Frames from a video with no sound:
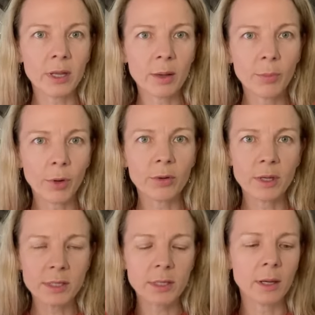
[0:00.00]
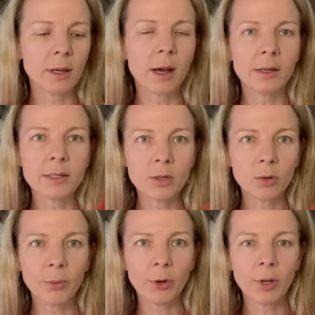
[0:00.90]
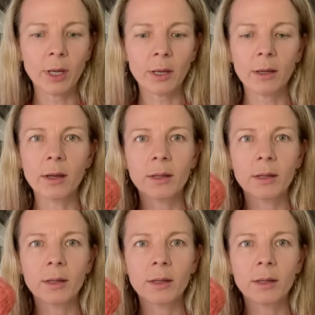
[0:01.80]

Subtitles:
They're both Issia yarn, silk mohair.